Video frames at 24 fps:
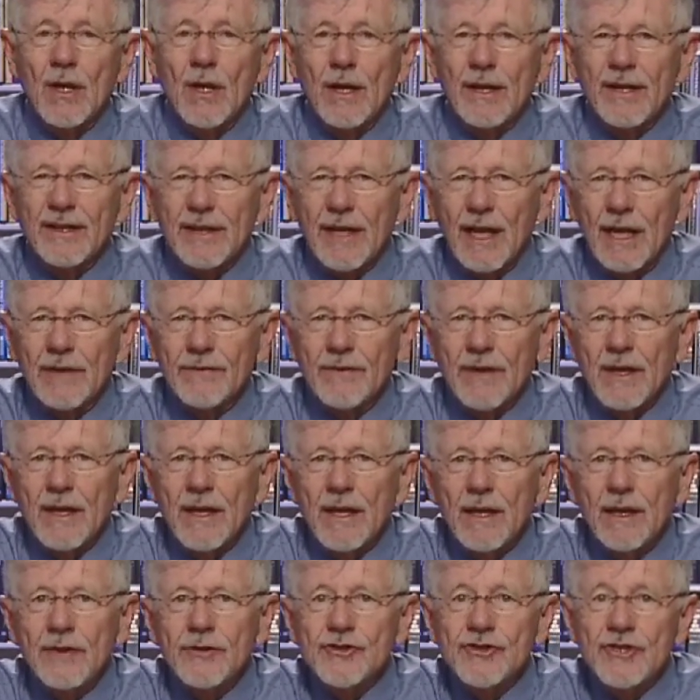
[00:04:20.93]
It's kind of a
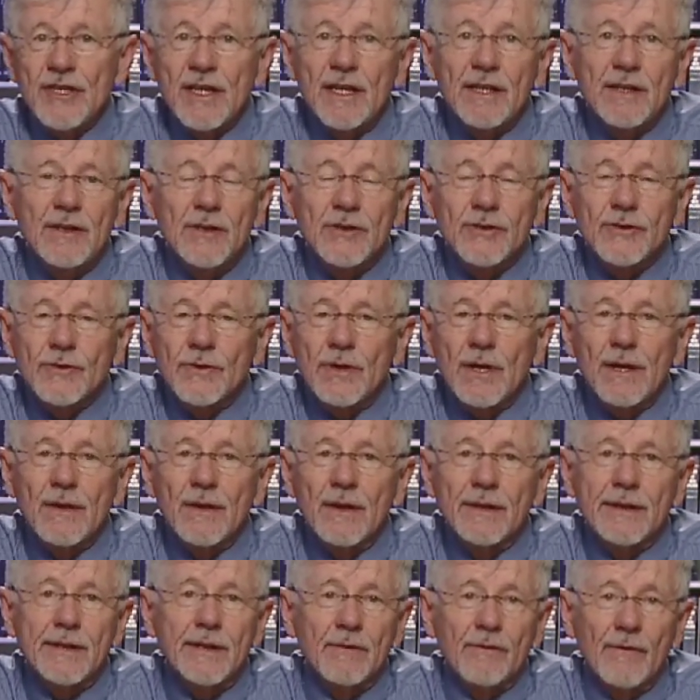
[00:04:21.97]
niche industry
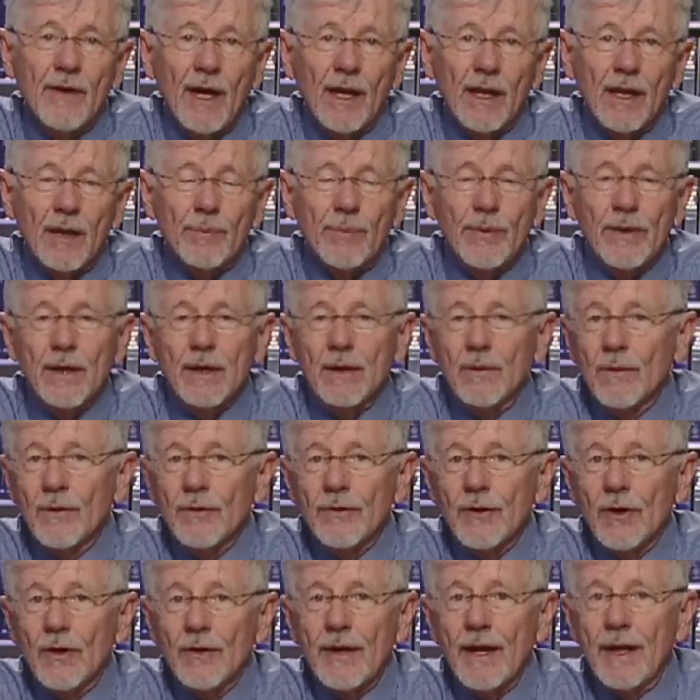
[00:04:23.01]
that's developing and will
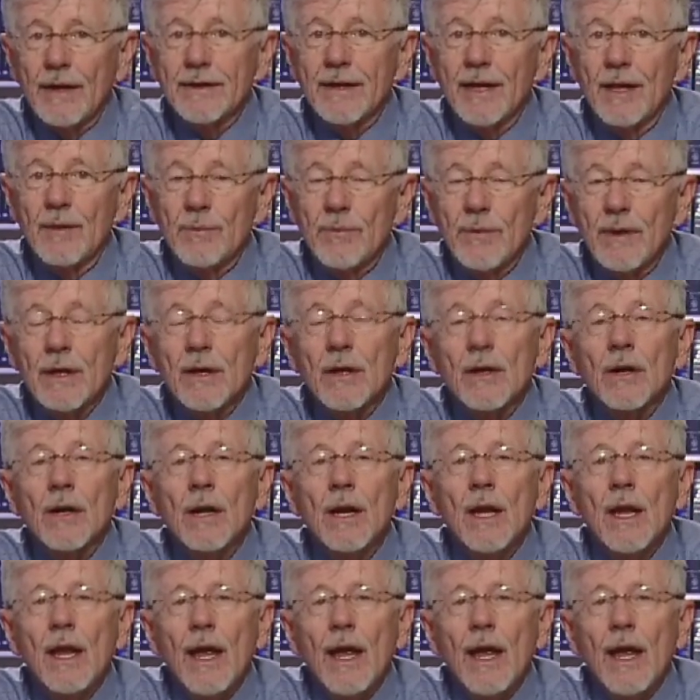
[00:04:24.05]
no doubt get bigger.